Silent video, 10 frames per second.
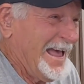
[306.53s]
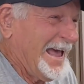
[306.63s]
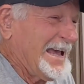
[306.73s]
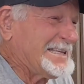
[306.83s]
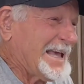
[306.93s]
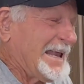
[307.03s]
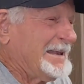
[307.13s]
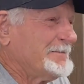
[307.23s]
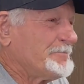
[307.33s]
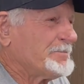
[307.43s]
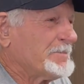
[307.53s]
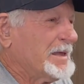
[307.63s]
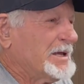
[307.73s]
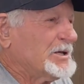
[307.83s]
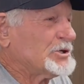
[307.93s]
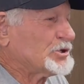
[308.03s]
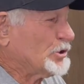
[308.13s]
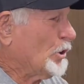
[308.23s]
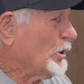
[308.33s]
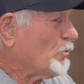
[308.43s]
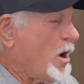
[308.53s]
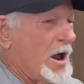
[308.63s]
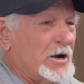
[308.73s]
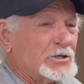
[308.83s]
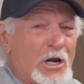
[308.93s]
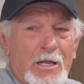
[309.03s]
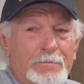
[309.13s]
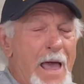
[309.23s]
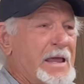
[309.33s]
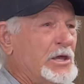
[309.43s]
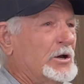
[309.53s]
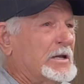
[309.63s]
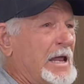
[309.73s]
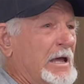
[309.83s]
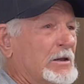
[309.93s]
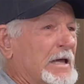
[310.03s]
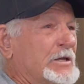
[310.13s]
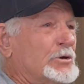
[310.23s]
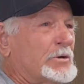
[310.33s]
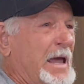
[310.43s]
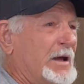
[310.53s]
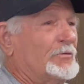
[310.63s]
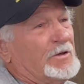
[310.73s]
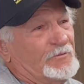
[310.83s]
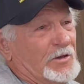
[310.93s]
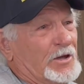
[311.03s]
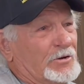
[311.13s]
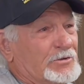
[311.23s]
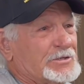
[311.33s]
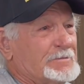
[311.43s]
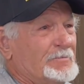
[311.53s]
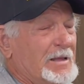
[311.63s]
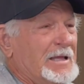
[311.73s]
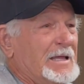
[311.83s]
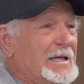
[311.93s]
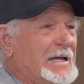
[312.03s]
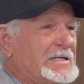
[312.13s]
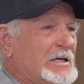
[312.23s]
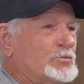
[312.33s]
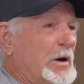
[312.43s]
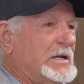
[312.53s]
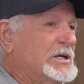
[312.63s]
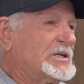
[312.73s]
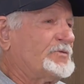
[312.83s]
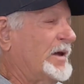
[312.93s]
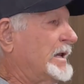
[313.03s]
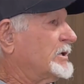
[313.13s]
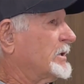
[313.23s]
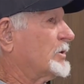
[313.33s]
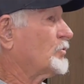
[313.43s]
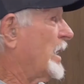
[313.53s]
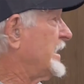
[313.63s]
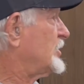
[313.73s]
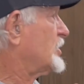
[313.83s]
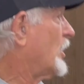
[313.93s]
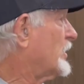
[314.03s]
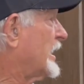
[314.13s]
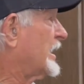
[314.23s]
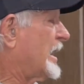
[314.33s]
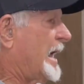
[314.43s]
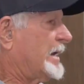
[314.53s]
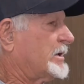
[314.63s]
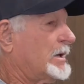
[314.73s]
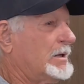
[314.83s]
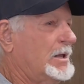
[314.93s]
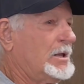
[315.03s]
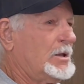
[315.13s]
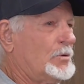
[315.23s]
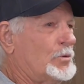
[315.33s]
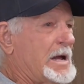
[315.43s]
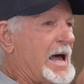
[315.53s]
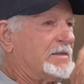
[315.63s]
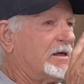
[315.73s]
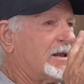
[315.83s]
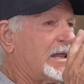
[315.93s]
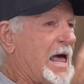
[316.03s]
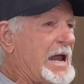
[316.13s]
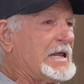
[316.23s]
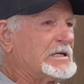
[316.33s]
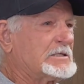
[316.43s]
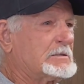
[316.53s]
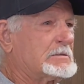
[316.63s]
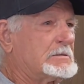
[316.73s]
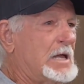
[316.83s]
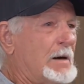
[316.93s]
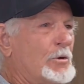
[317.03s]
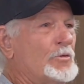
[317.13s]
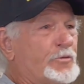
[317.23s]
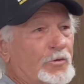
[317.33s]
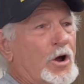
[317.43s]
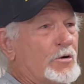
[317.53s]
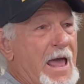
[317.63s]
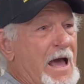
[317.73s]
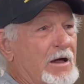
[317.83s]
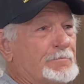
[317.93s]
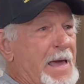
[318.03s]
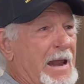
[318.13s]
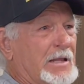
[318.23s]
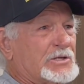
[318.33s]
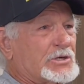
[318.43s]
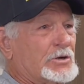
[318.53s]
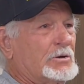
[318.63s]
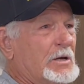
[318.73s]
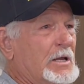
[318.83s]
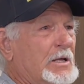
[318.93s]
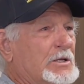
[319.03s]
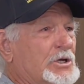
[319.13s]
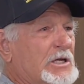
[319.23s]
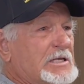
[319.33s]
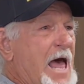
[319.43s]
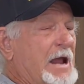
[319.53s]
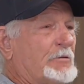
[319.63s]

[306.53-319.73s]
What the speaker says: He said, Stewart Warner's going to make you a deal that you can't refuse. He says, we just finished a trade show in Atlanta. We had the latest double throwdown balancer, just like